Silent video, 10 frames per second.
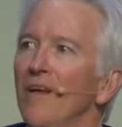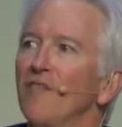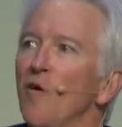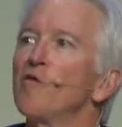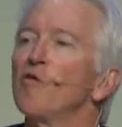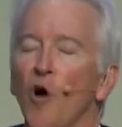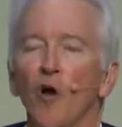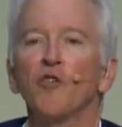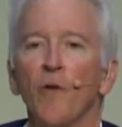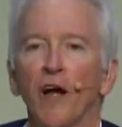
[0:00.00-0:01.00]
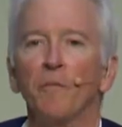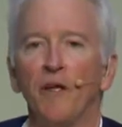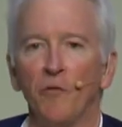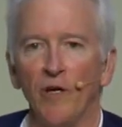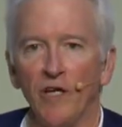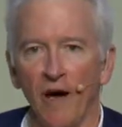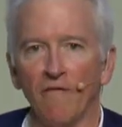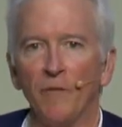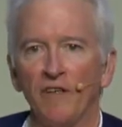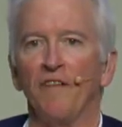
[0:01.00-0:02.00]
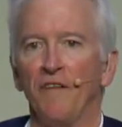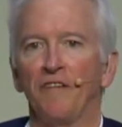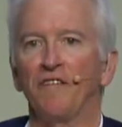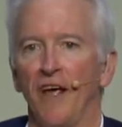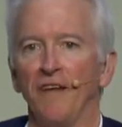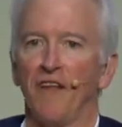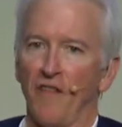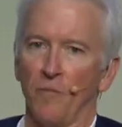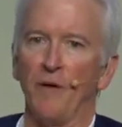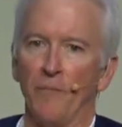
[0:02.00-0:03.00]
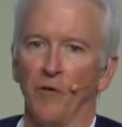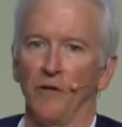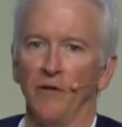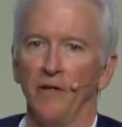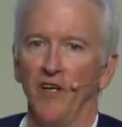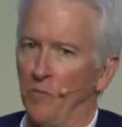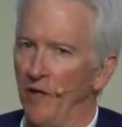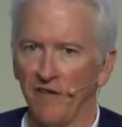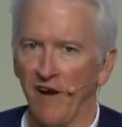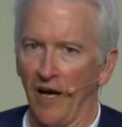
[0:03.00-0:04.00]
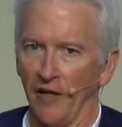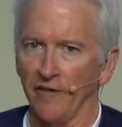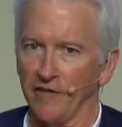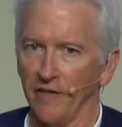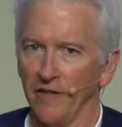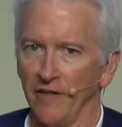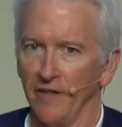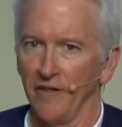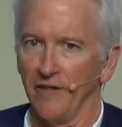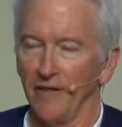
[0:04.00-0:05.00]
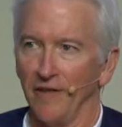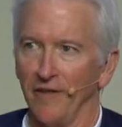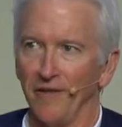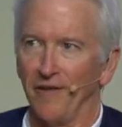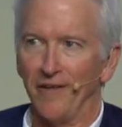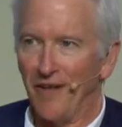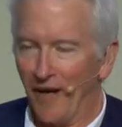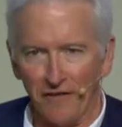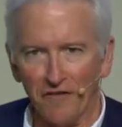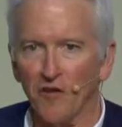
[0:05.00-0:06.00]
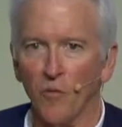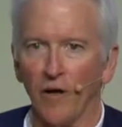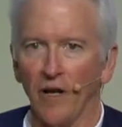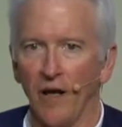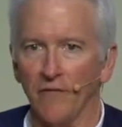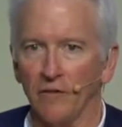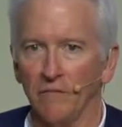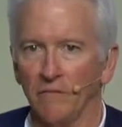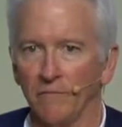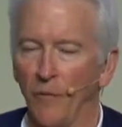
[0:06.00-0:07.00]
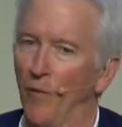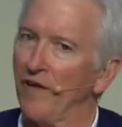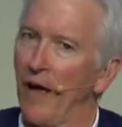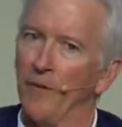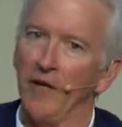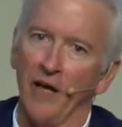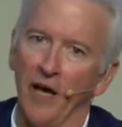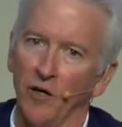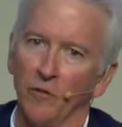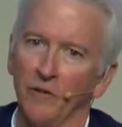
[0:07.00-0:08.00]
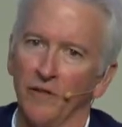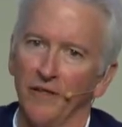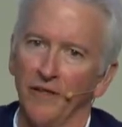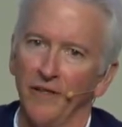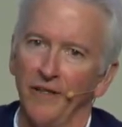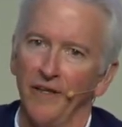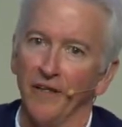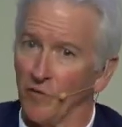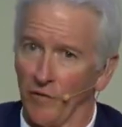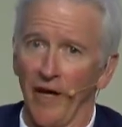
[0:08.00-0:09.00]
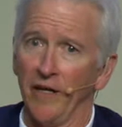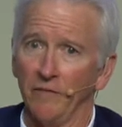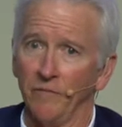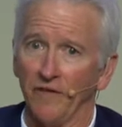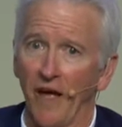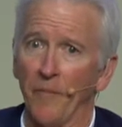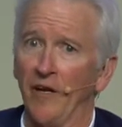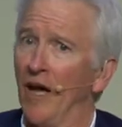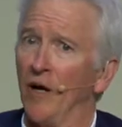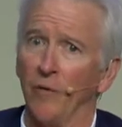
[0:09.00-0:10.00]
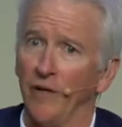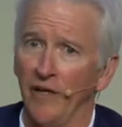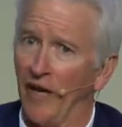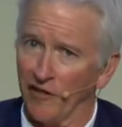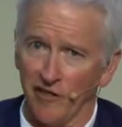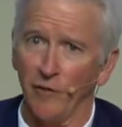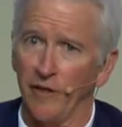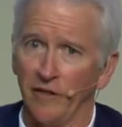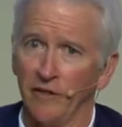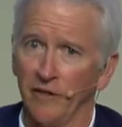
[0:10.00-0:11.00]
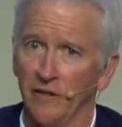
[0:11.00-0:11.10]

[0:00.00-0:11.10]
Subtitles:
social contract between governments in these states and their people is being challenged, not just in 2011, but what's happening now in Sudan, what's happening now in Algeria.